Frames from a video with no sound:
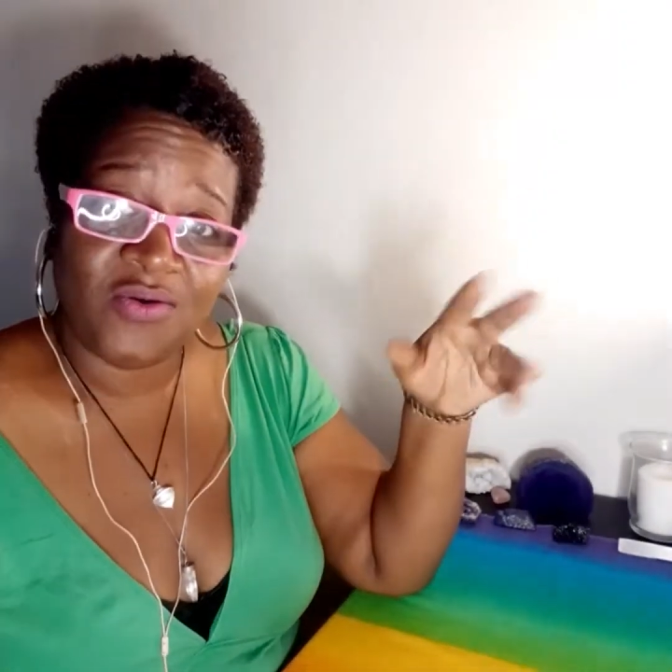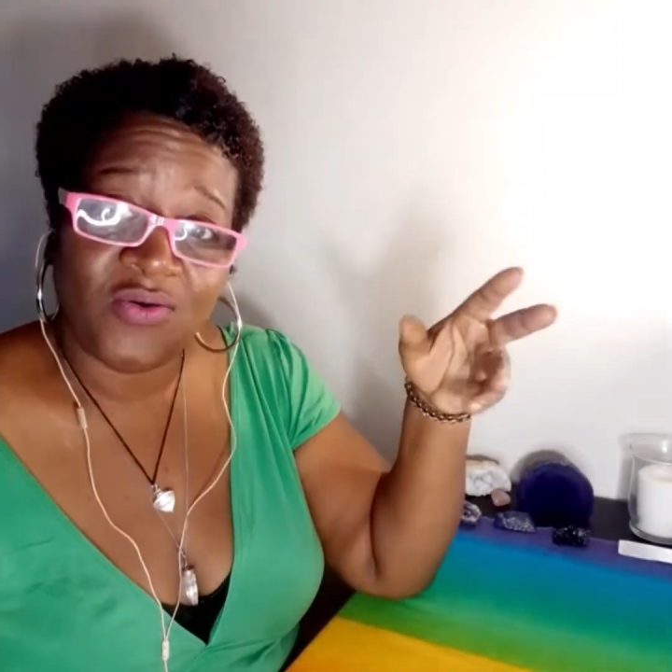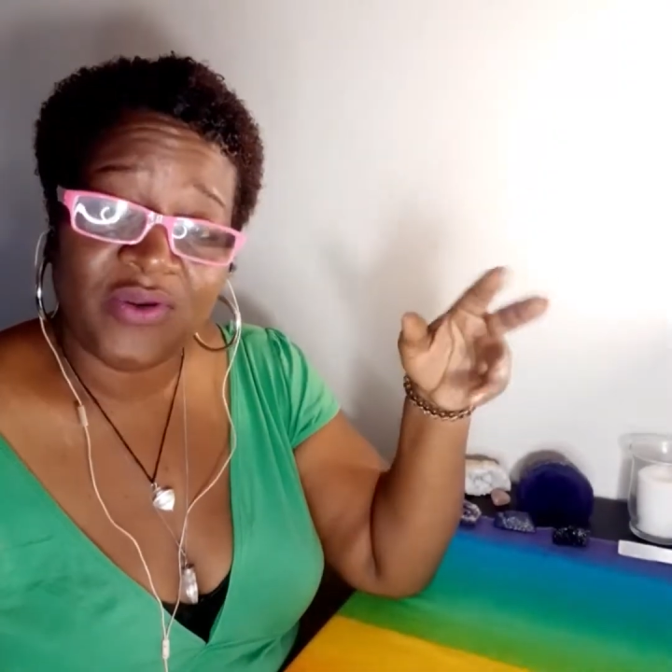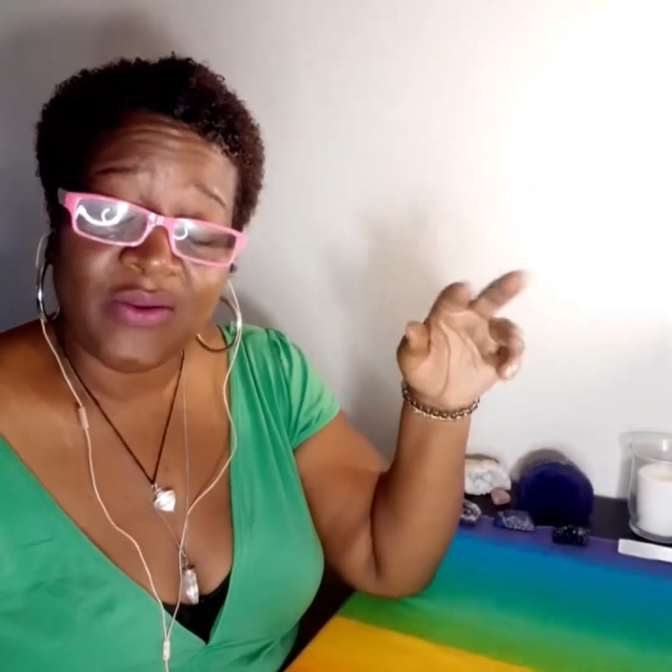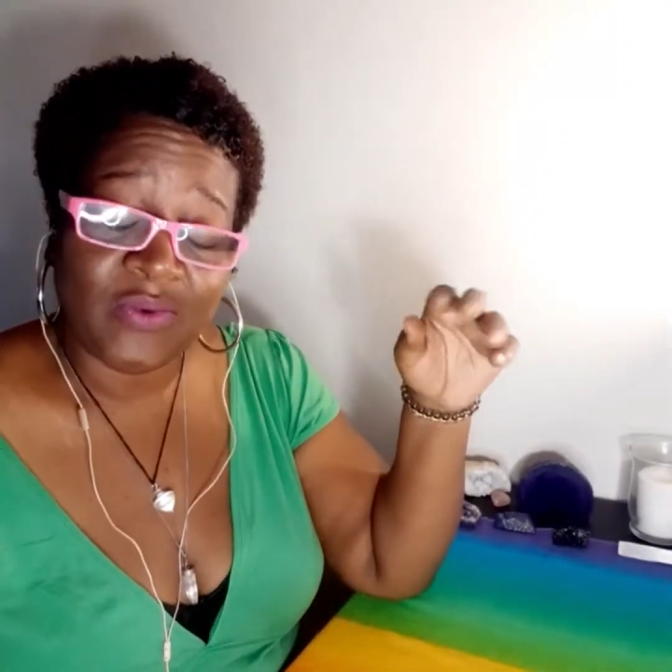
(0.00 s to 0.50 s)
who
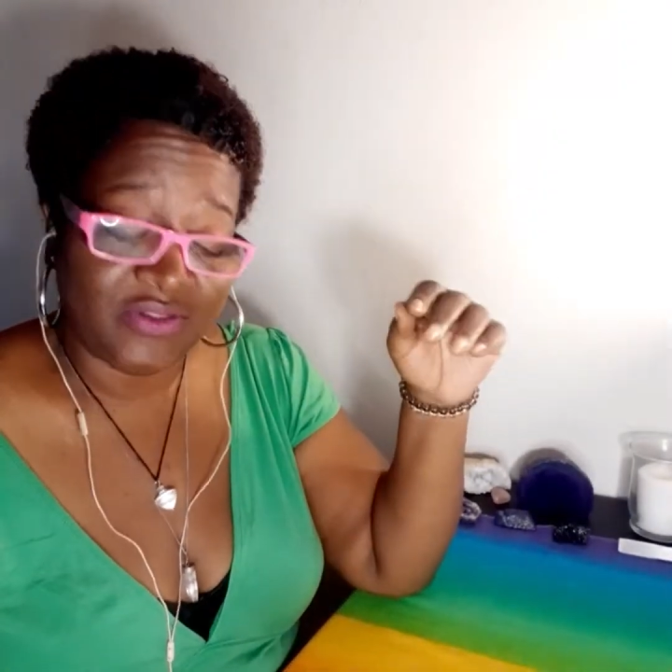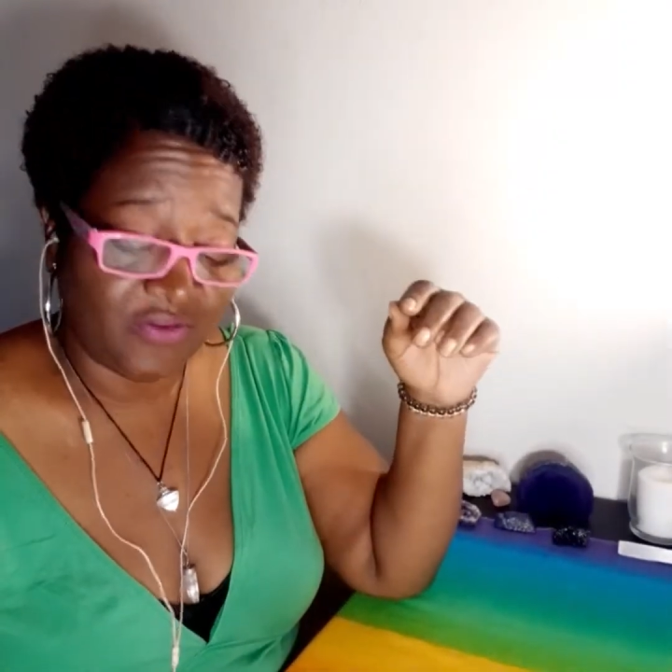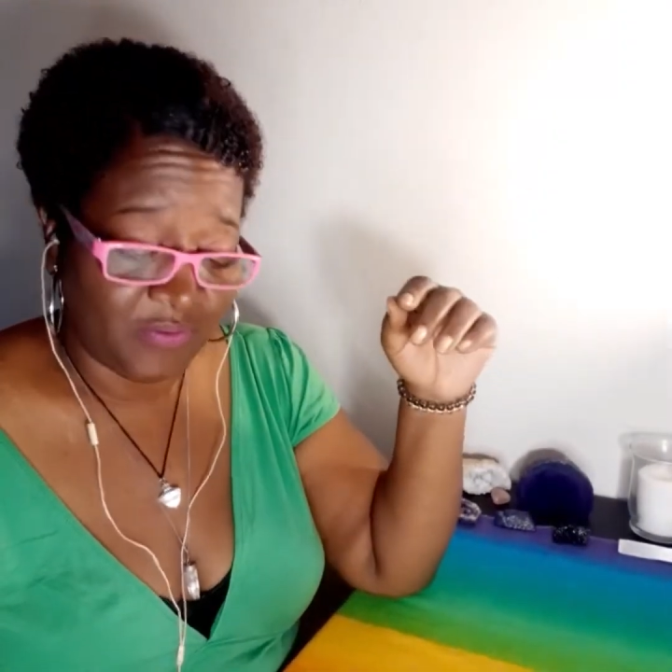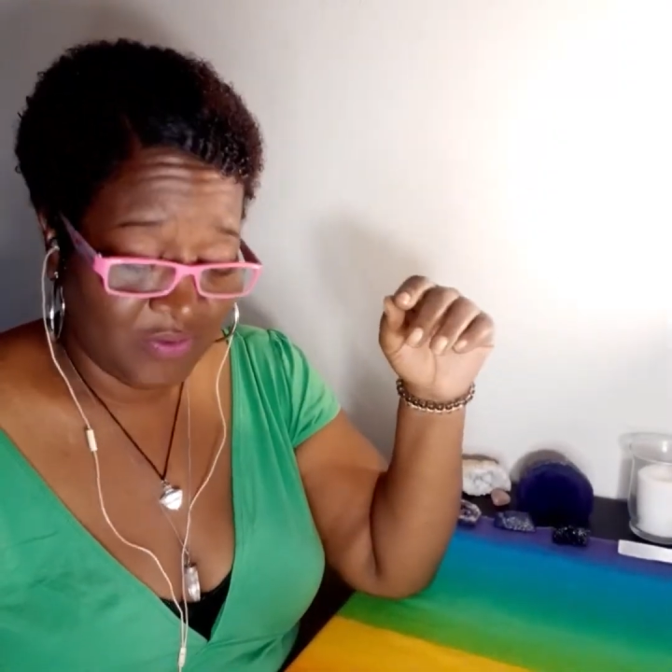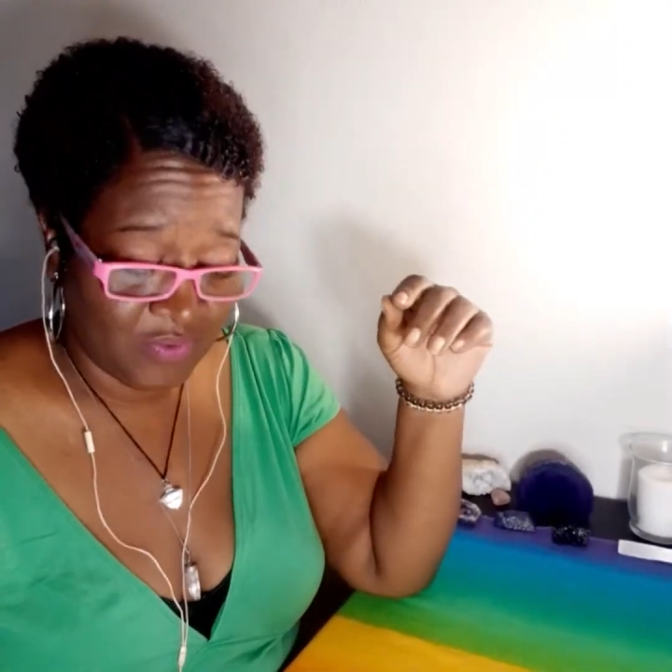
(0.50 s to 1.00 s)
he wanted to
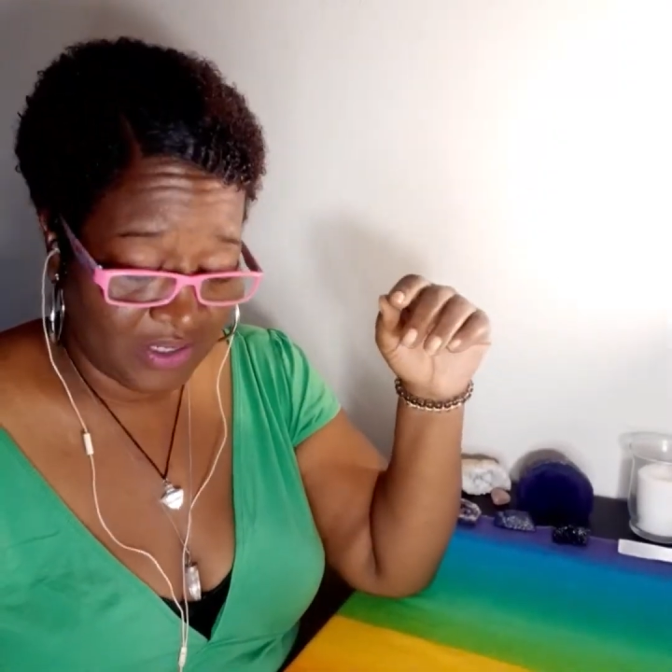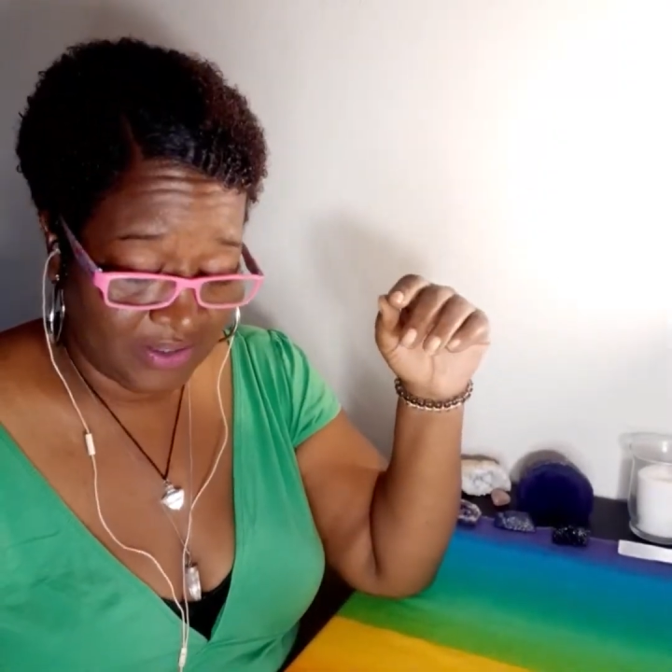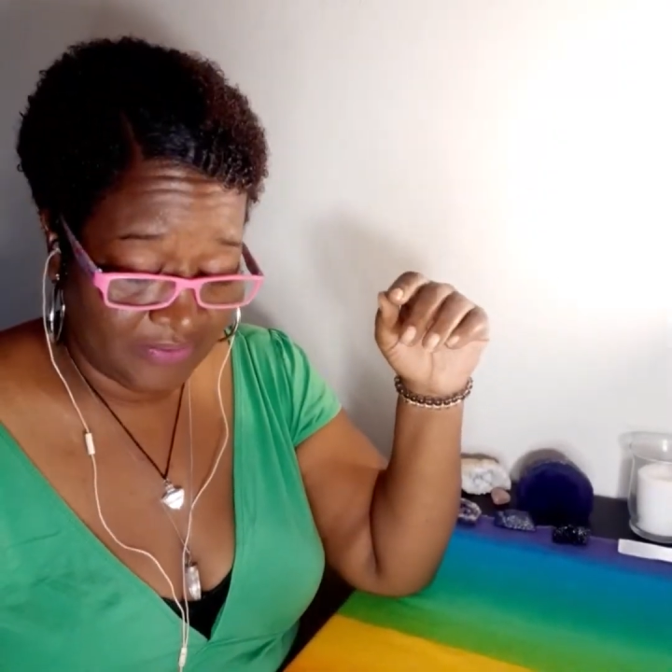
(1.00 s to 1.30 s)
be with.